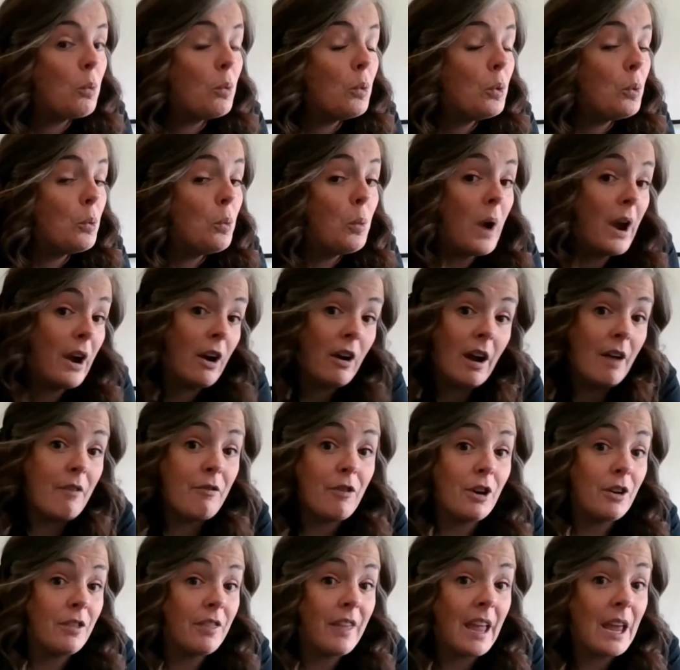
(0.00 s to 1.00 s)
Wherever
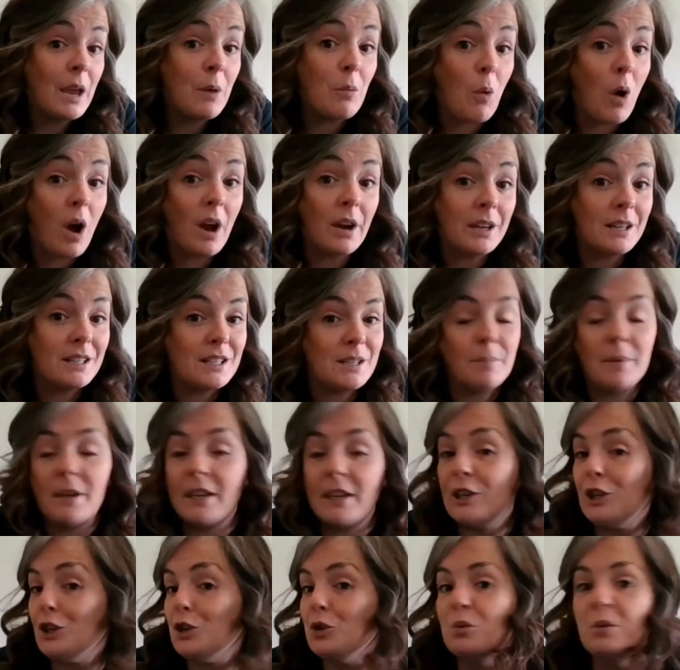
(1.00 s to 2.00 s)
they want it to be.
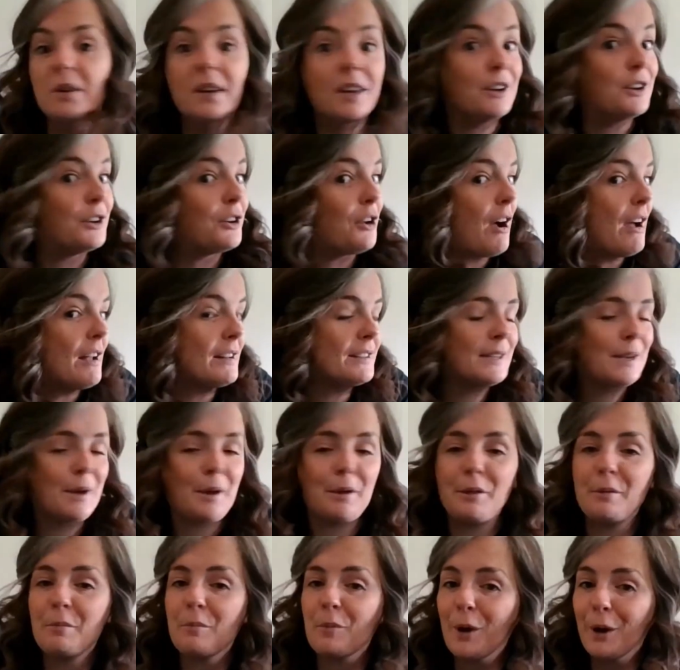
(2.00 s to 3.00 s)
You cannot tell
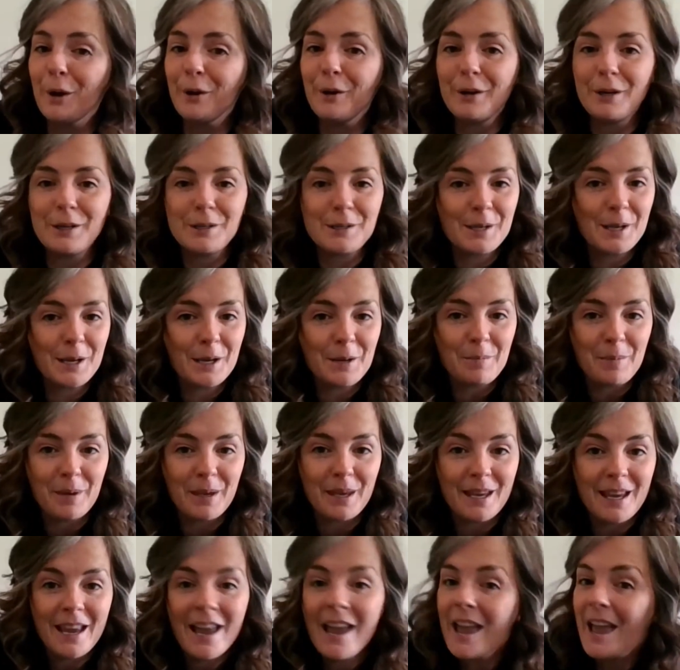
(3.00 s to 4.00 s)
them where it is going to
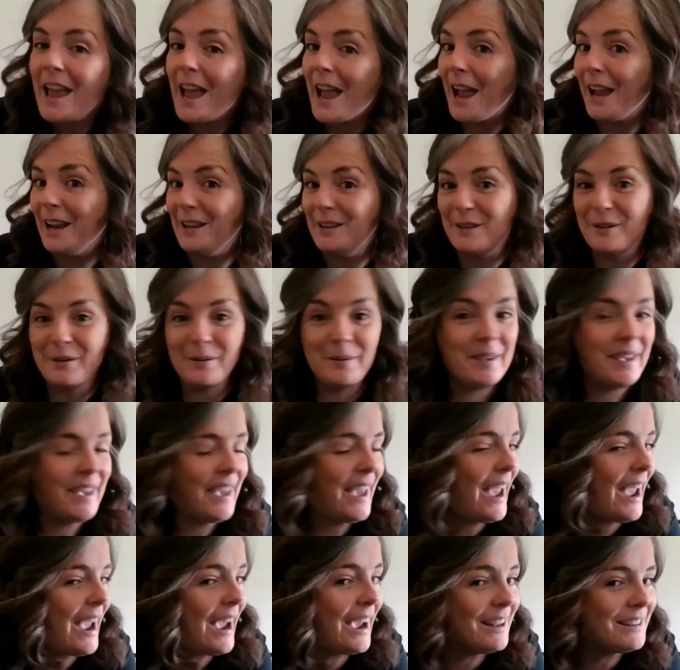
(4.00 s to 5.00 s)
be, and you
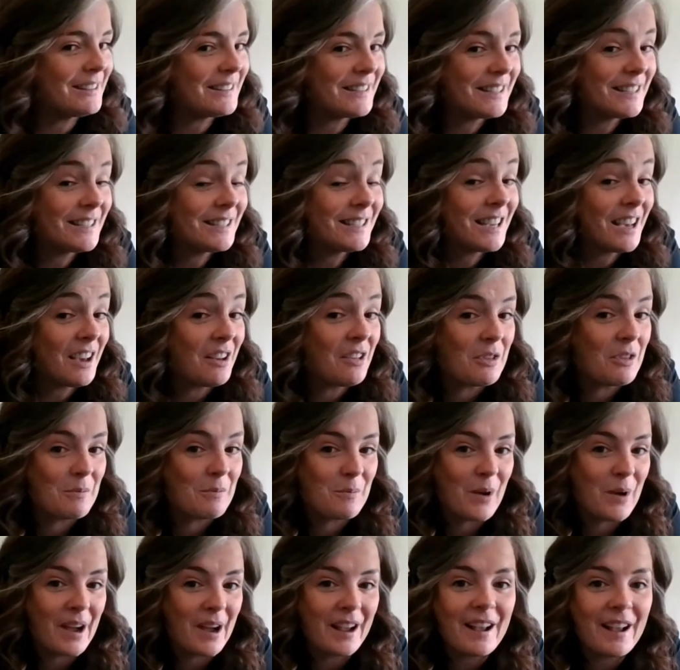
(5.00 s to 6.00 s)
can't tell them
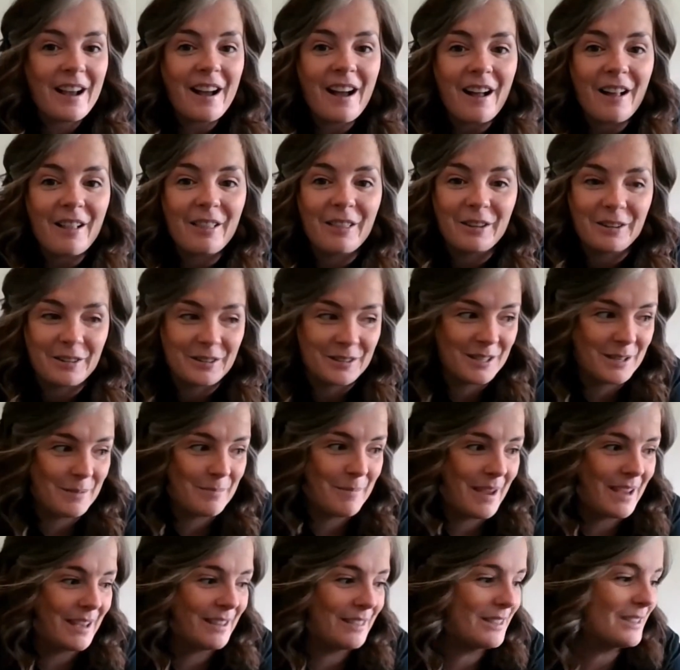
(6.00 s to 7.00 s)
what color to
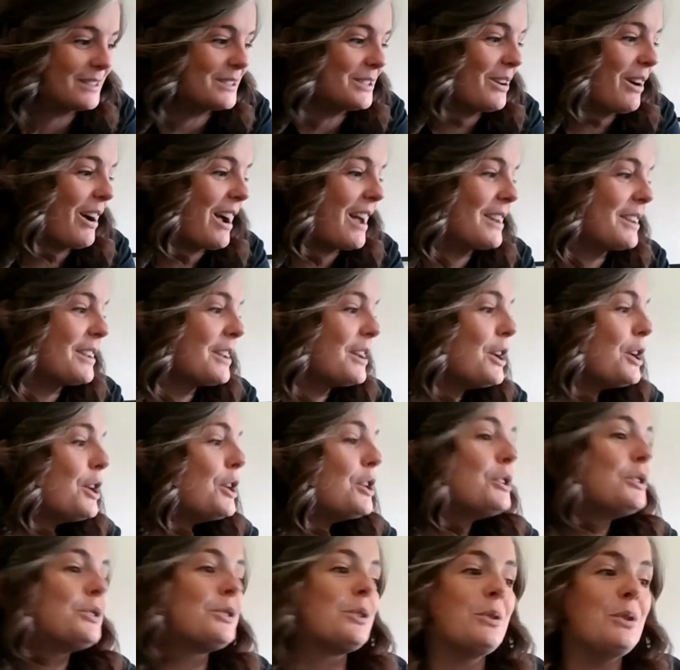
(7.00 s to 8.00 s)
make the dot.
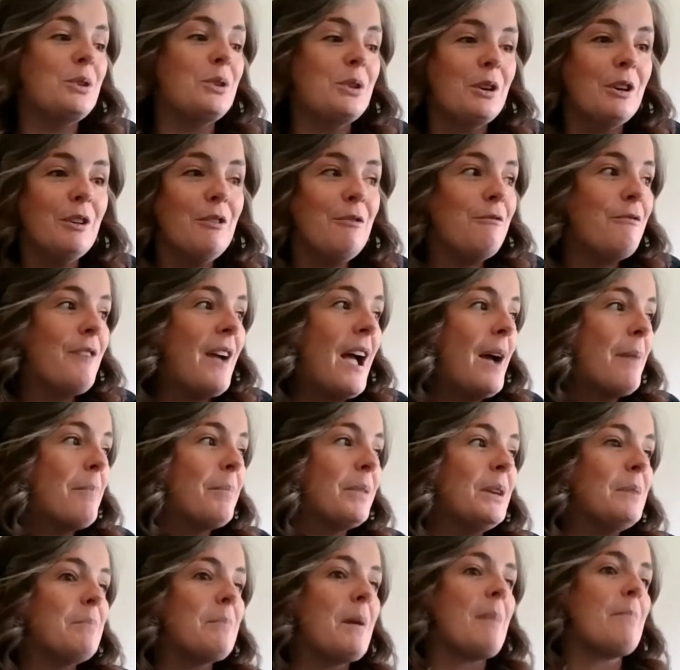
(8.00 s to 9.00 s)
So your
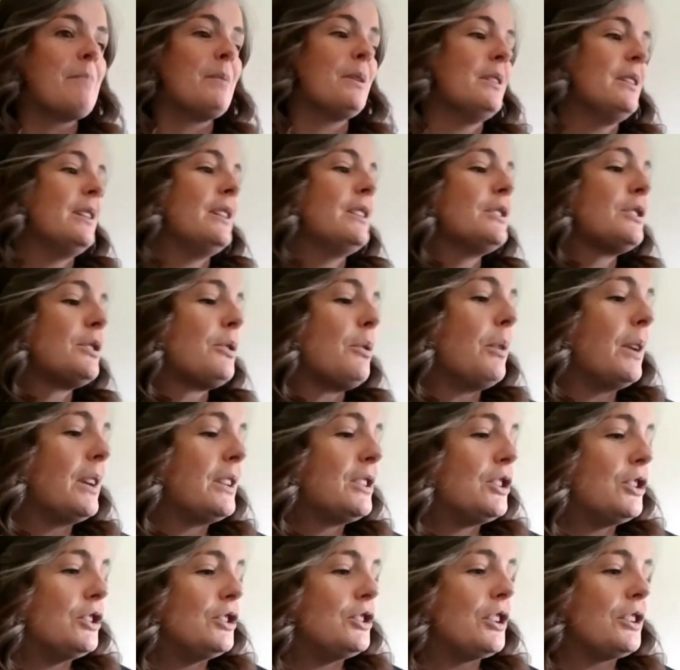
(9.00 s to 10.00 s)
family member is going
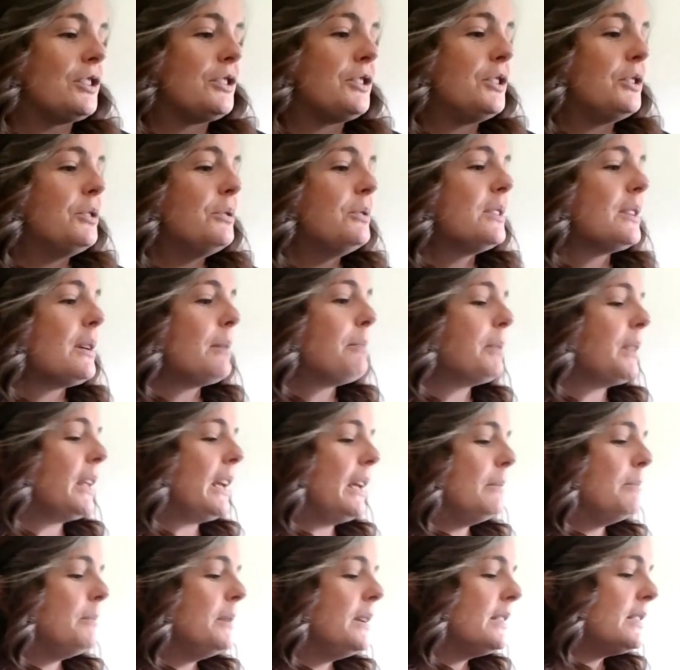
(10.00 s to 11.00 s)
to just use a
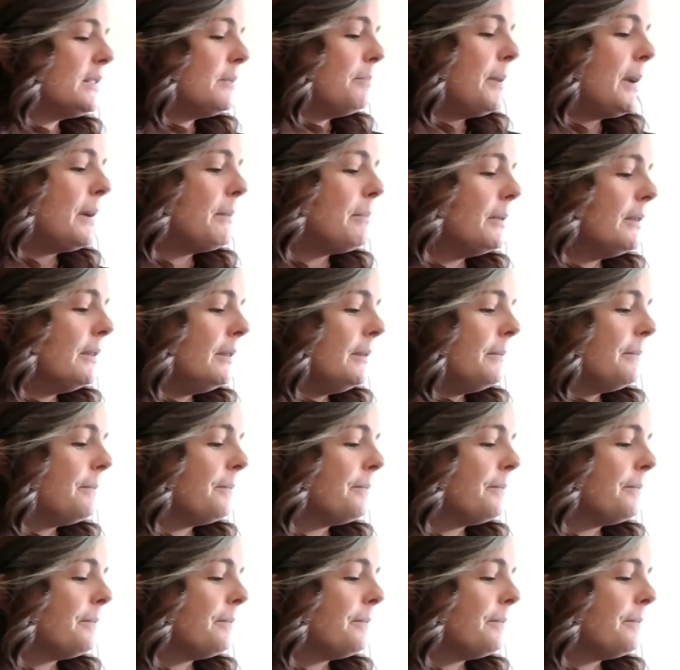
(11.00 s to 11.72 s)
plain piece of paper,